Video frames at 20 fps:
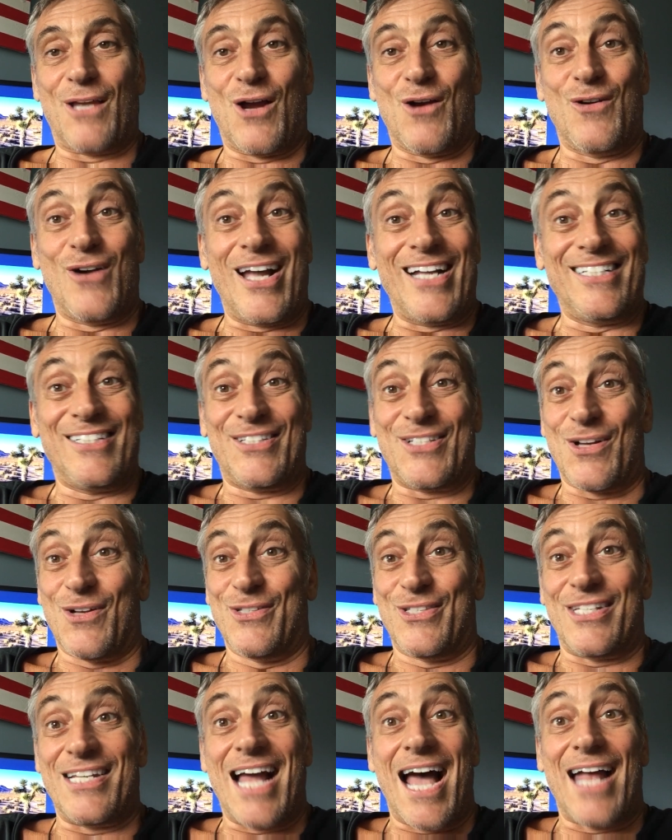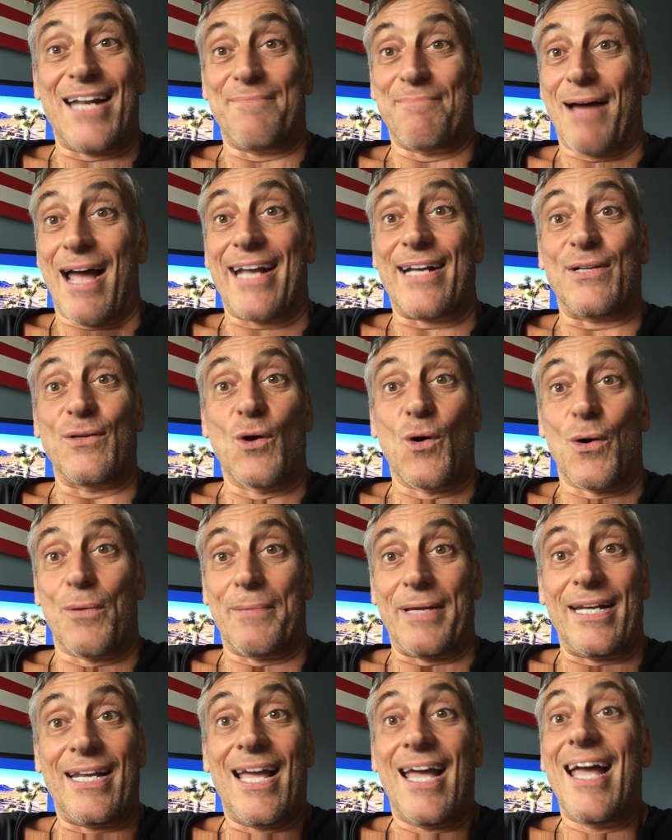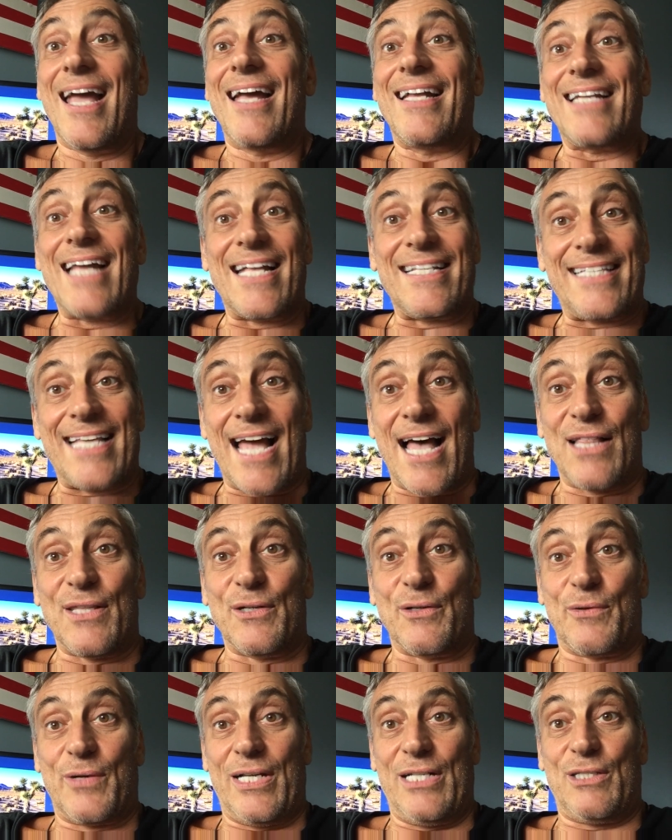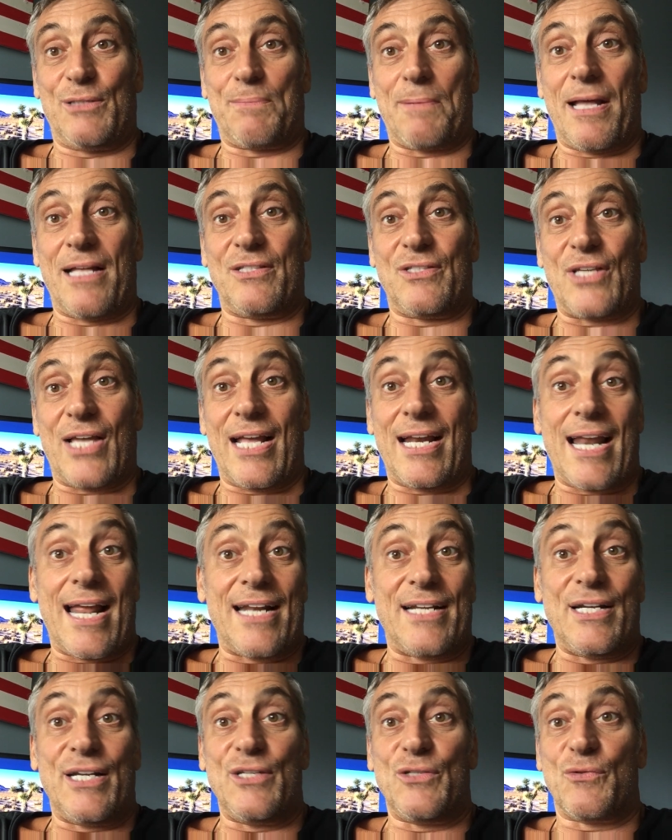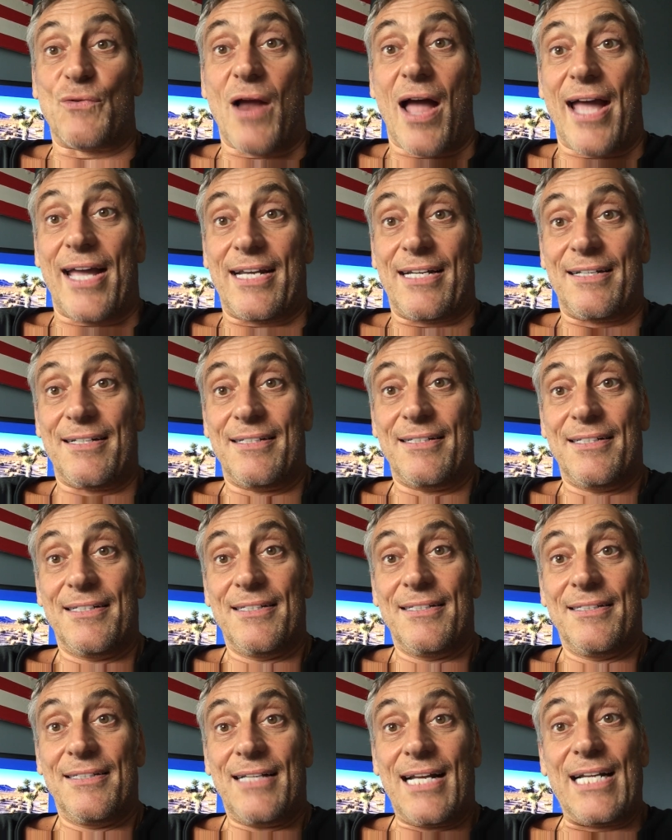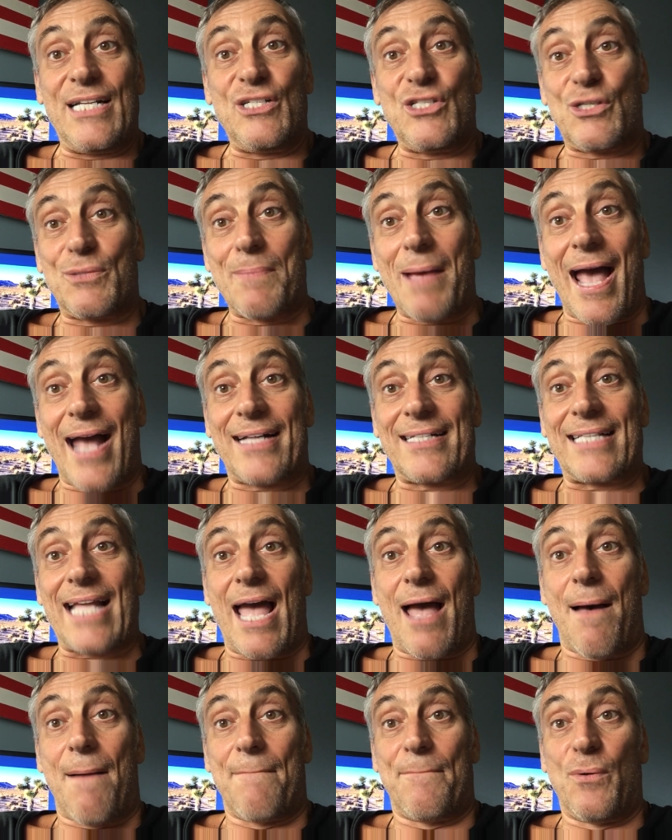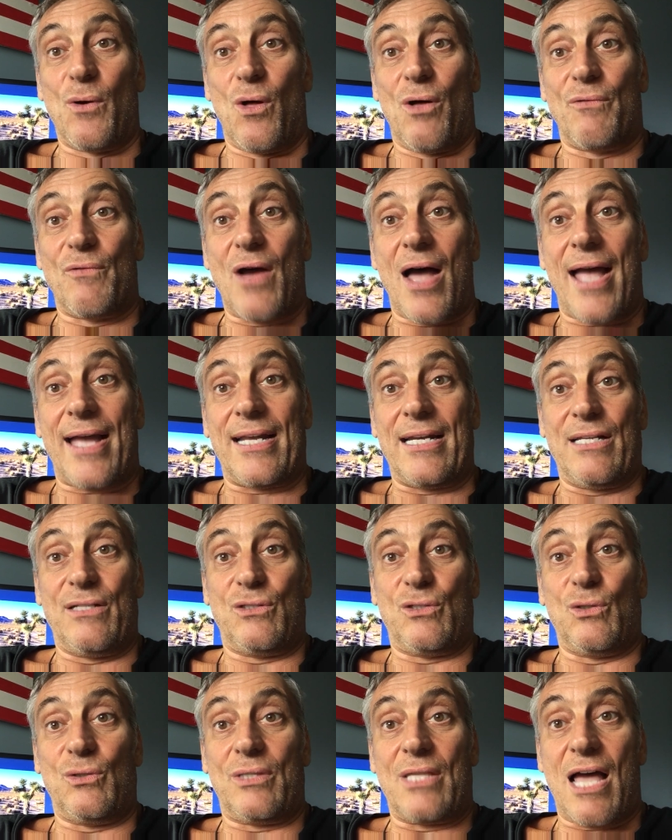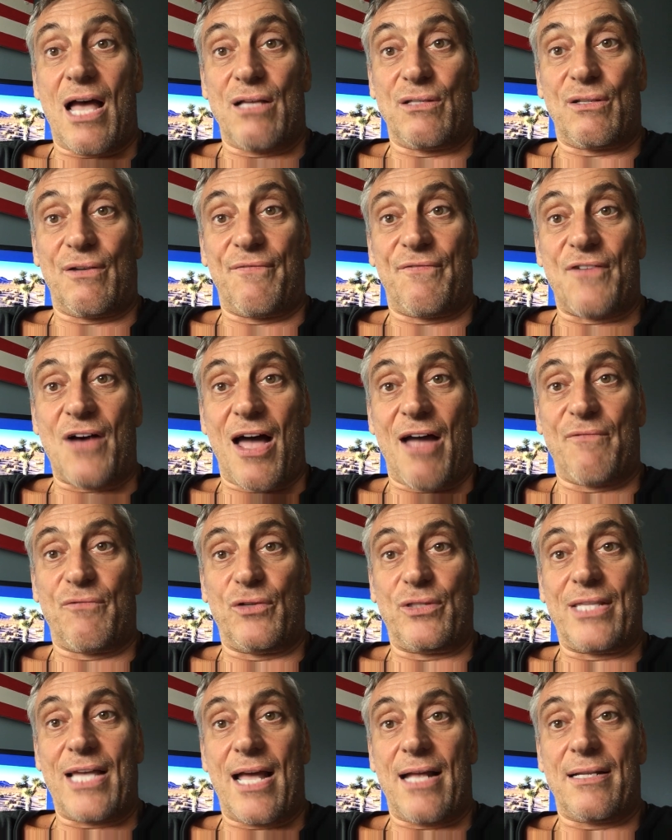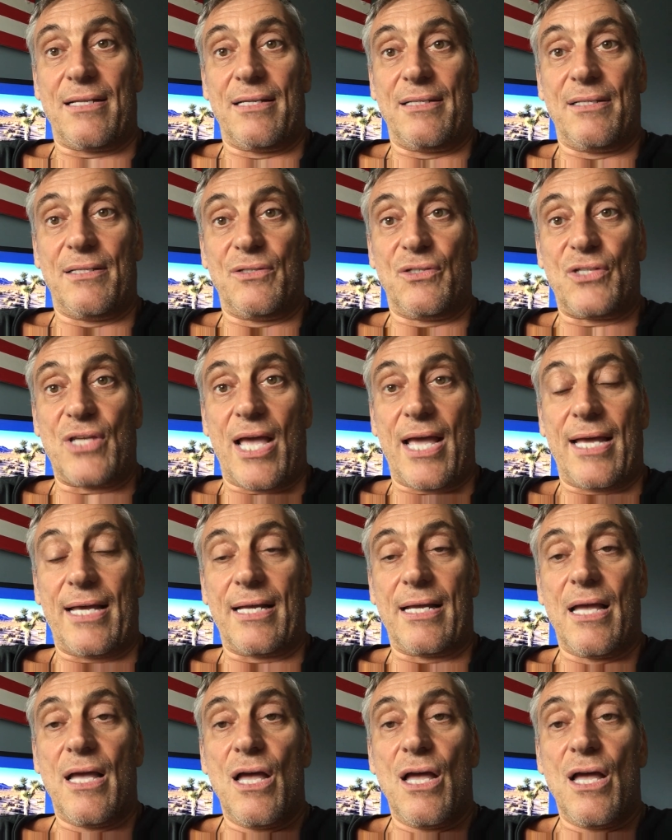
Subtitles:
All right, so it's not Mike Norman, that's Alan Greenspan saying, and he's right. And he smacked down Paul Ryan in 2005 with that saying.